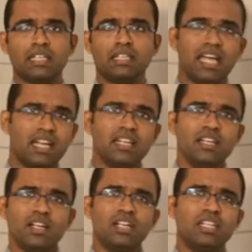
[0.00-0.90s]

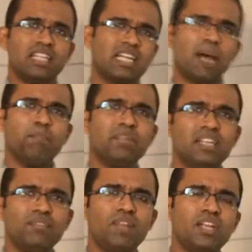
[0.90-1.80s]
then the
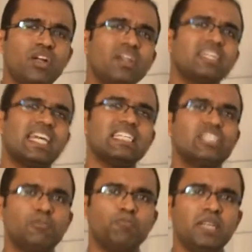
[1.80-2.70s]
company will not
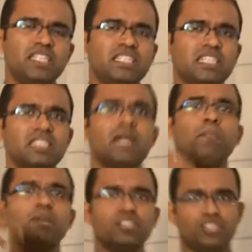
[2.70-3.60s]
get repeated
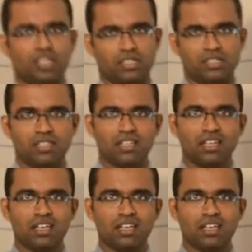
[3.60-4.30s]
purchase.